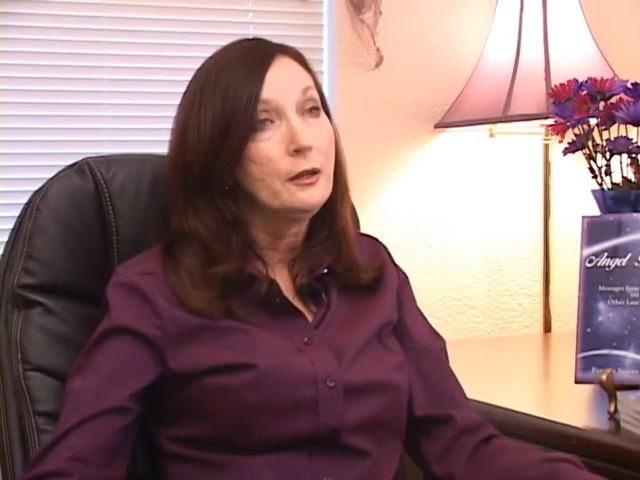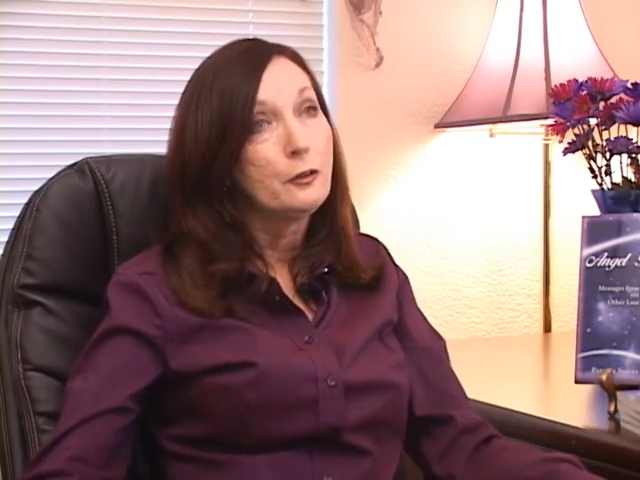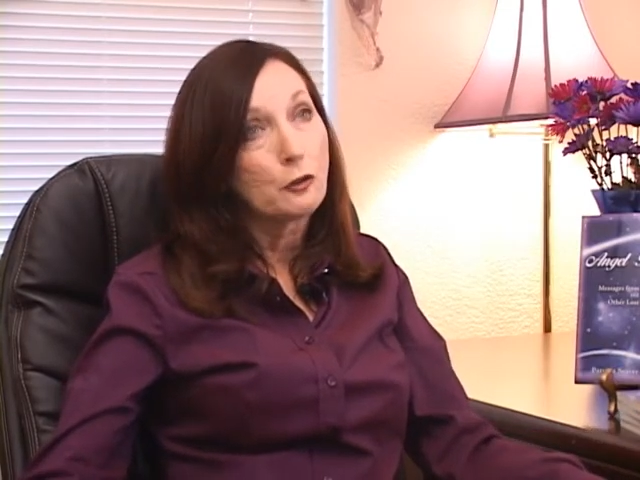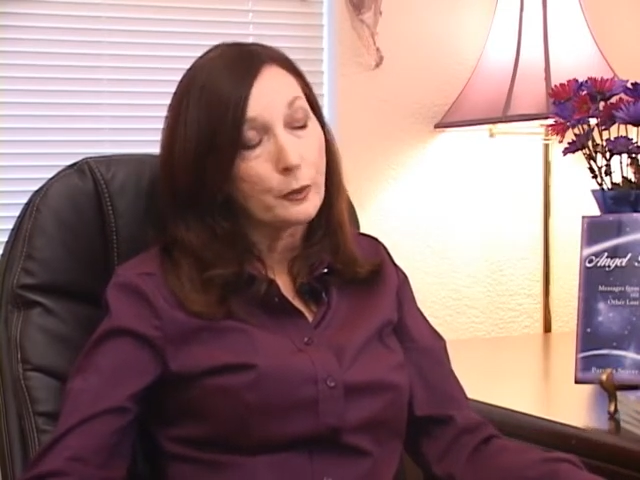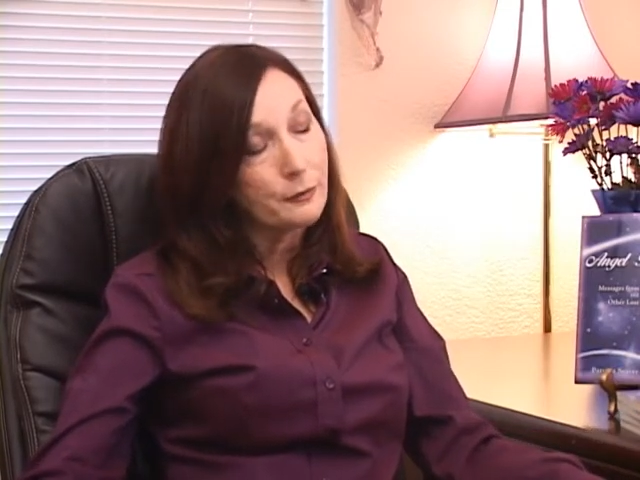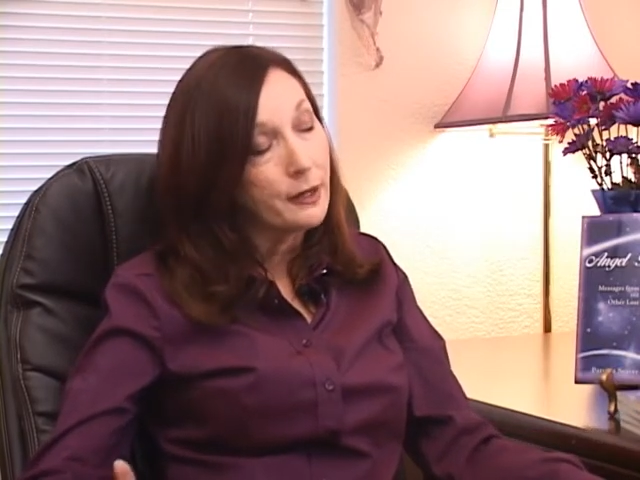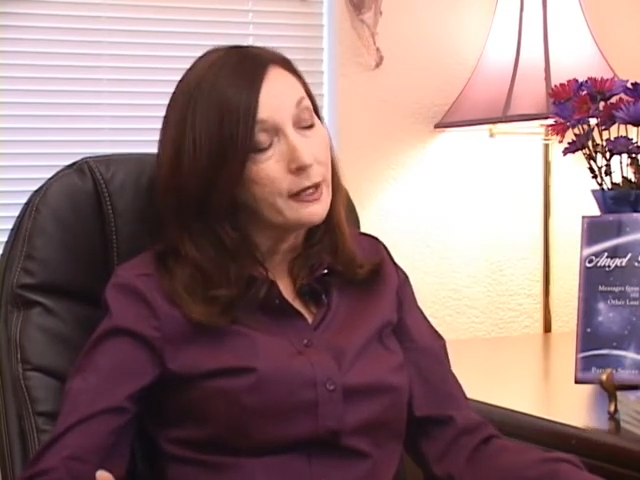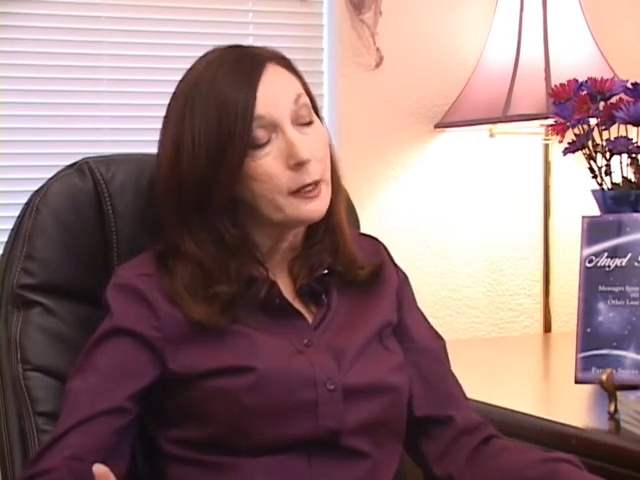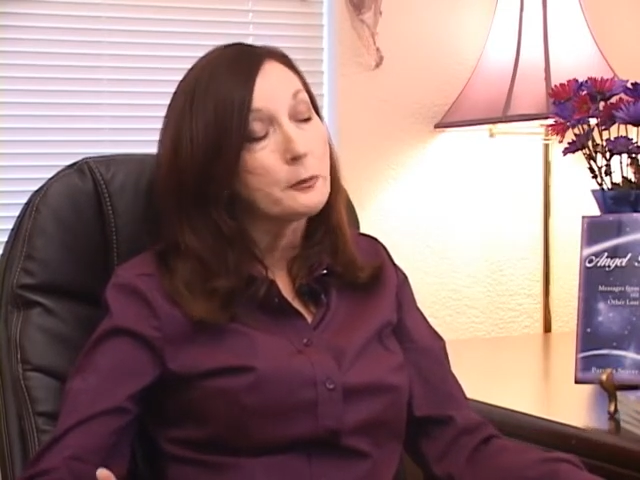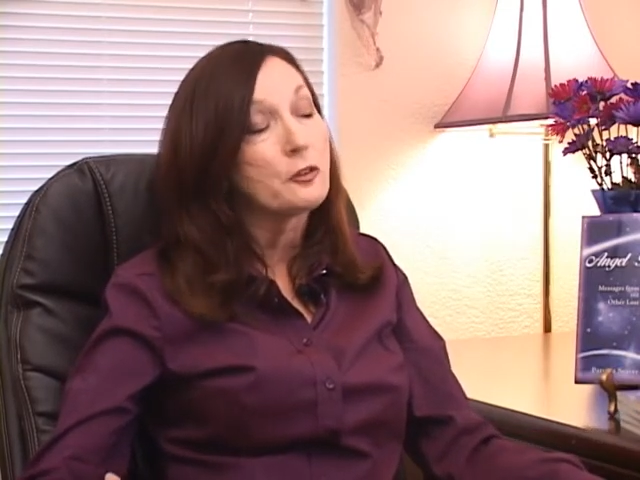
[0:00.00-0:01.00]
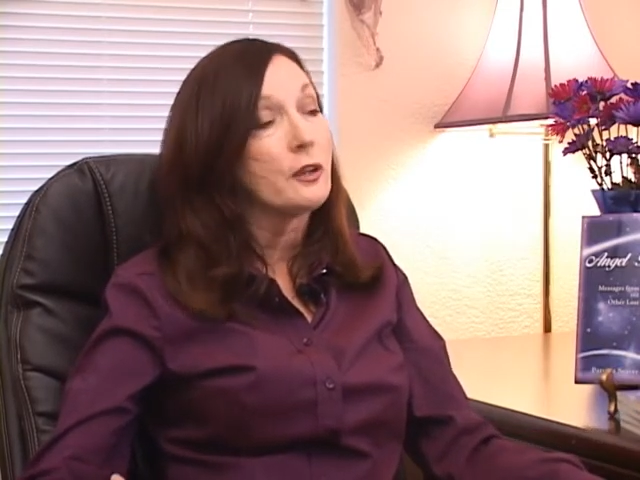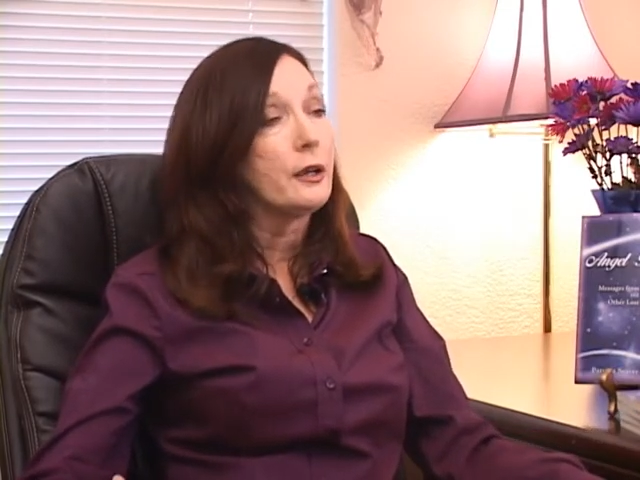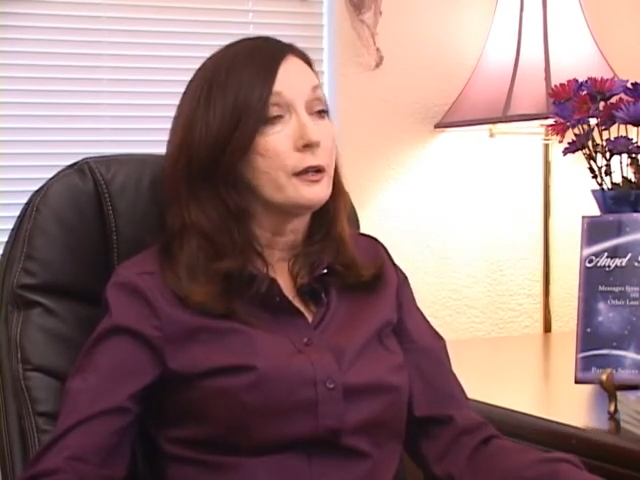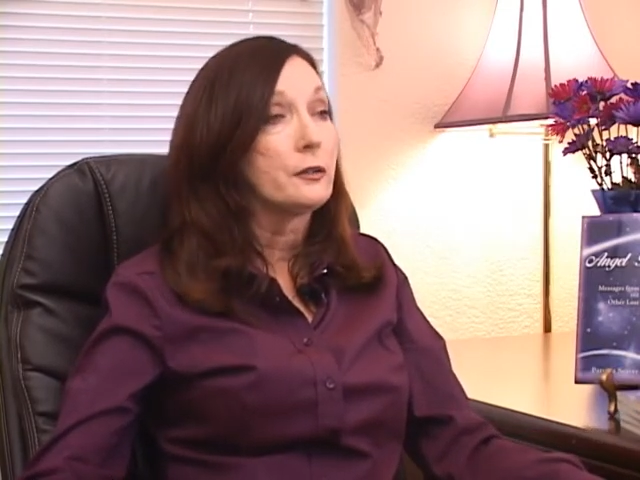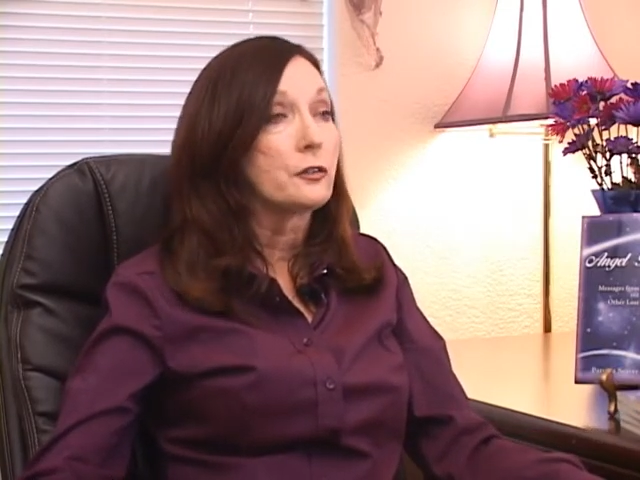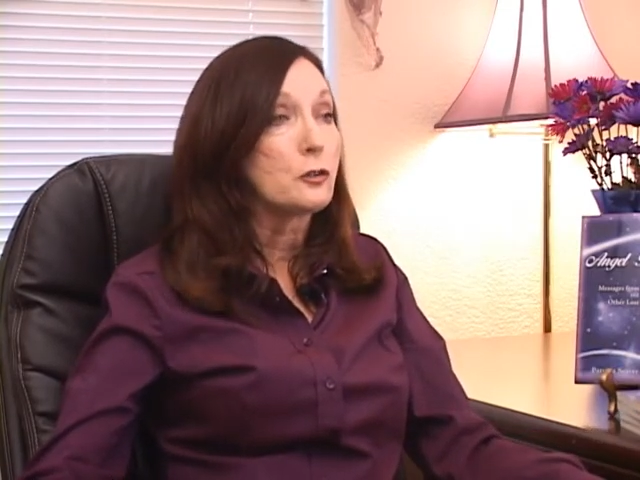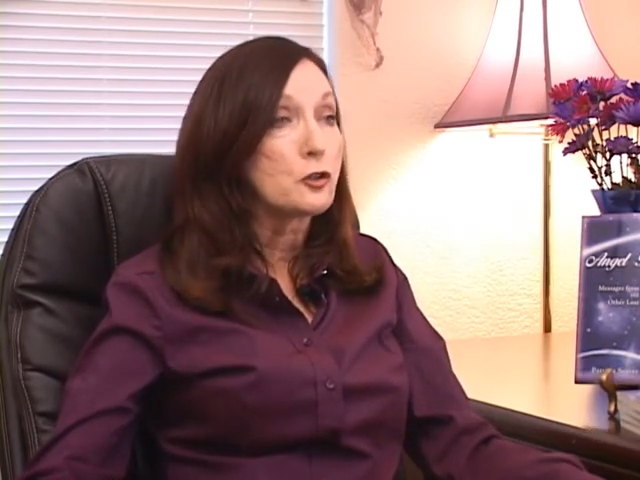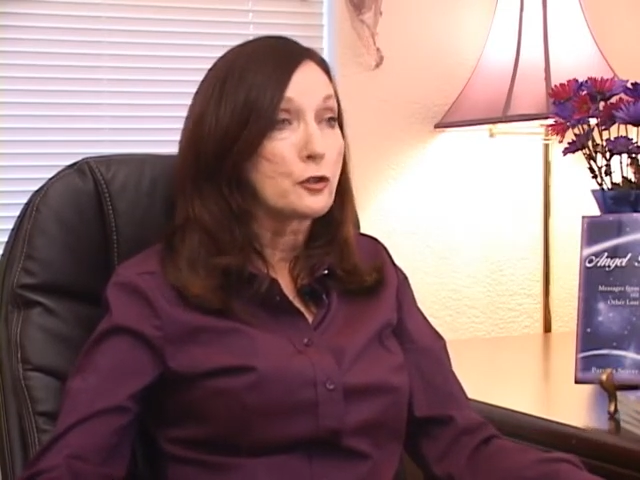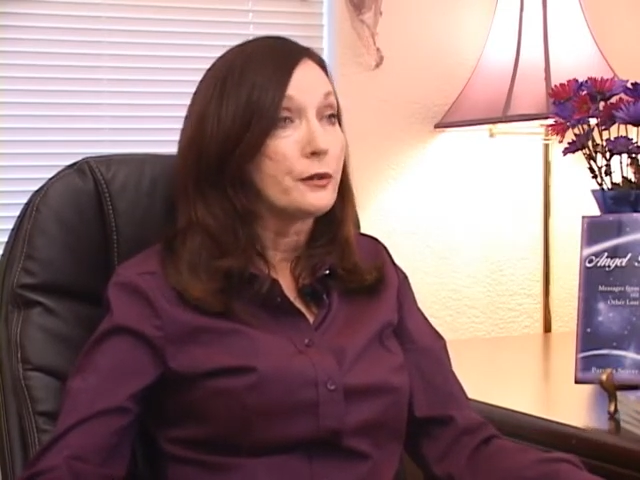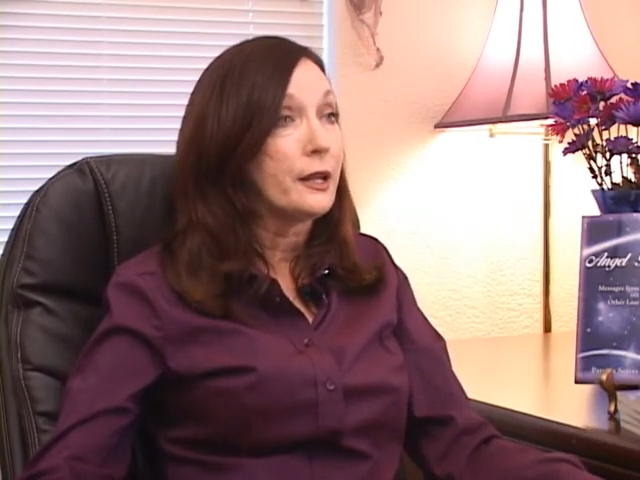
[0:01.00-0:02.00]
So I ran upstairs, and
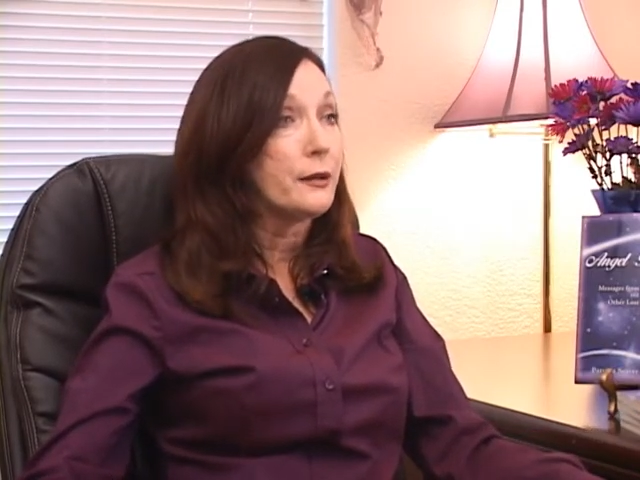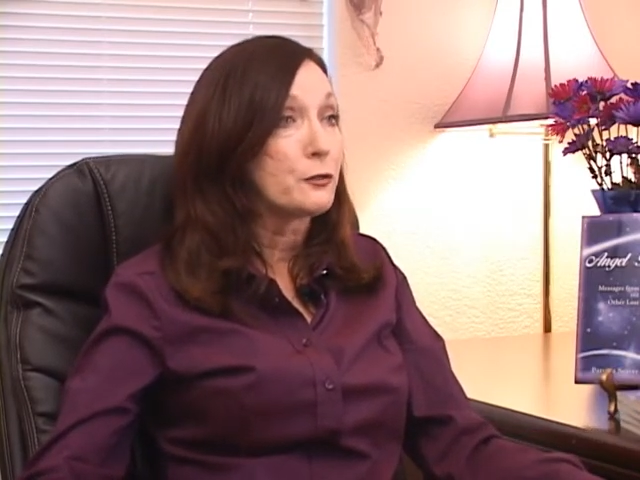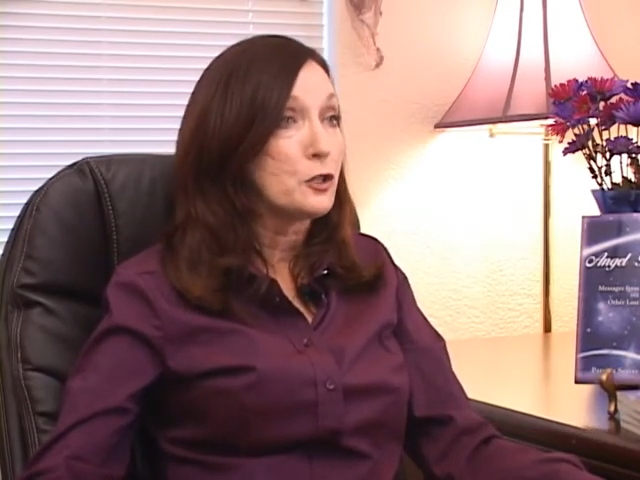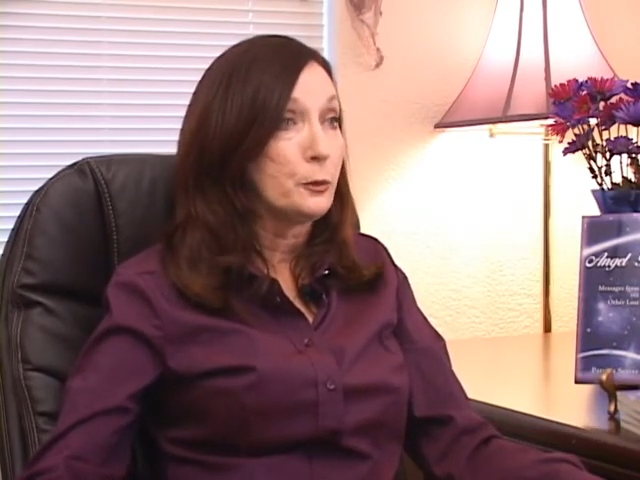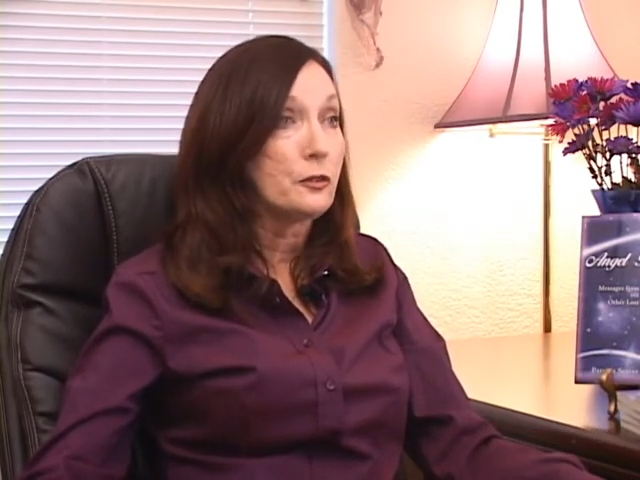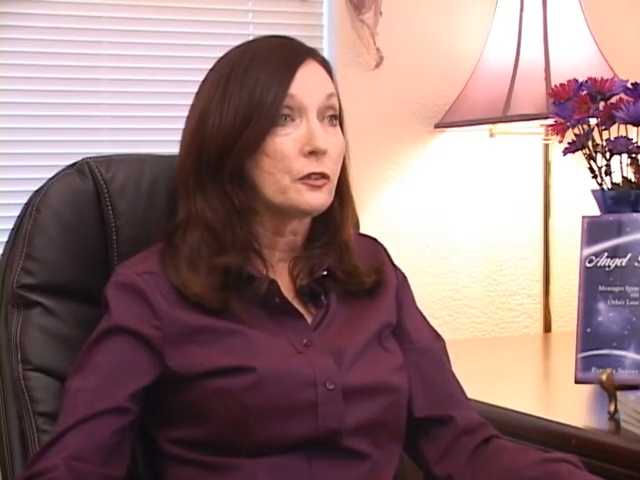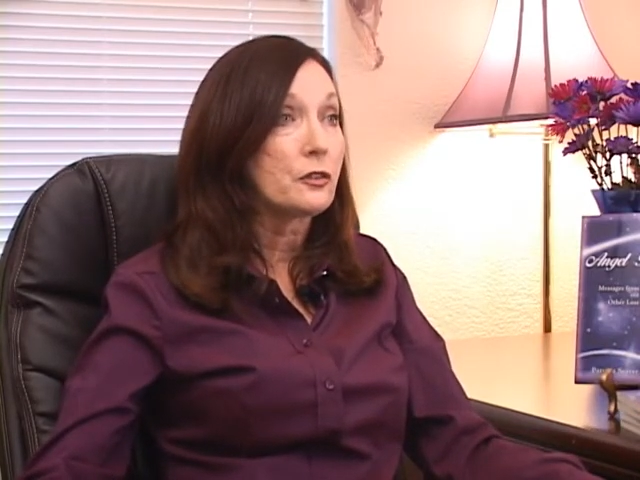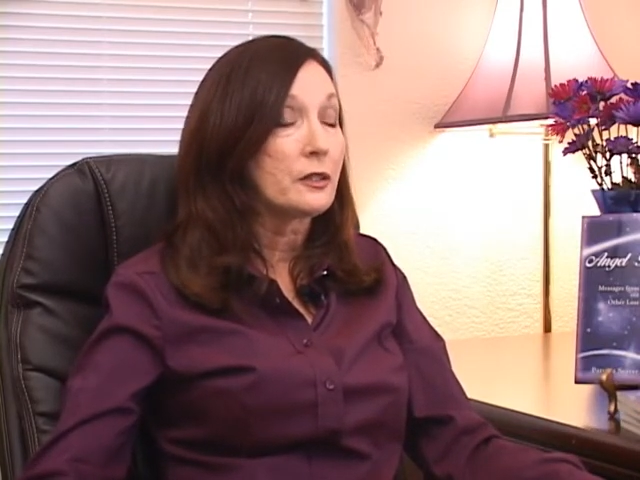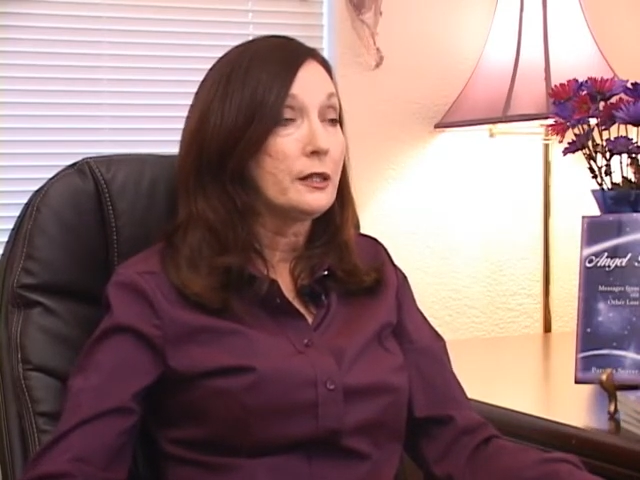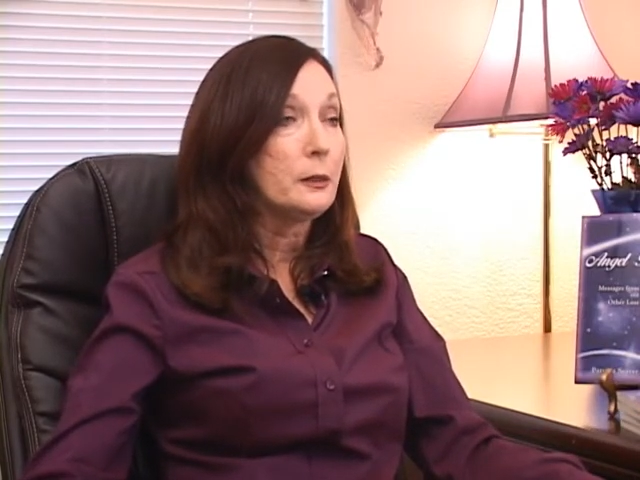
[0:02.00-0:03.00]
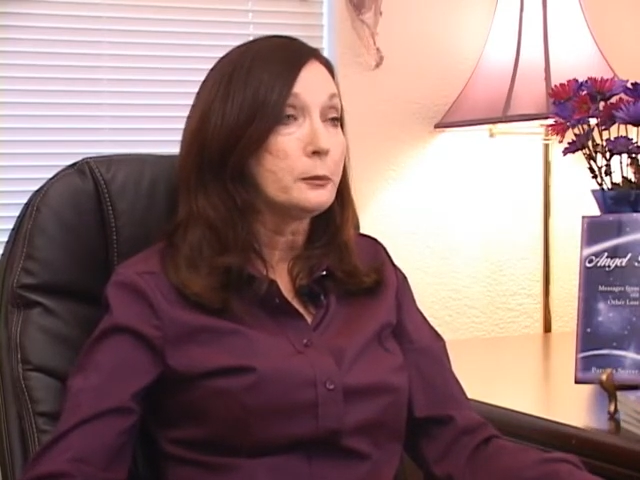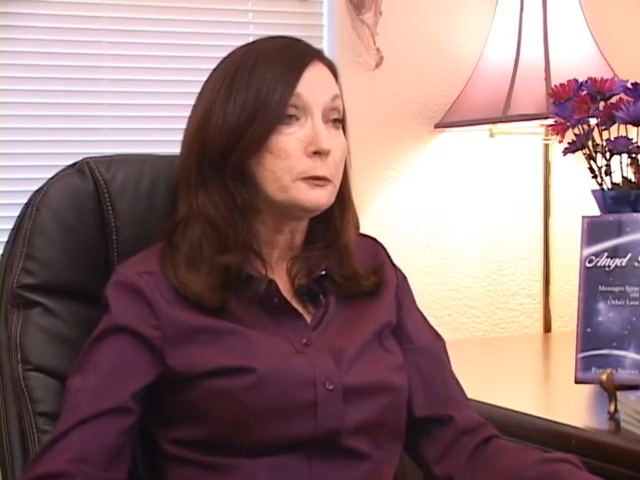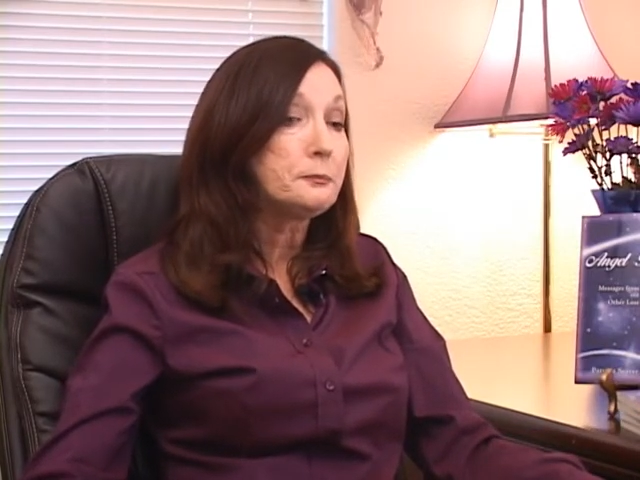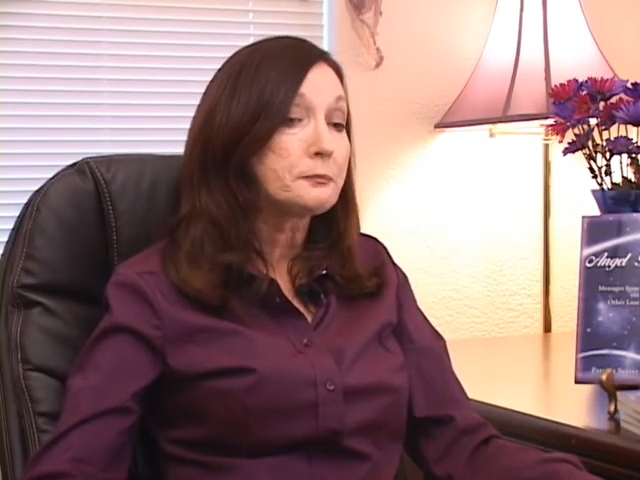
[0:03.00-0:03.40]
sure enough, she was asleep.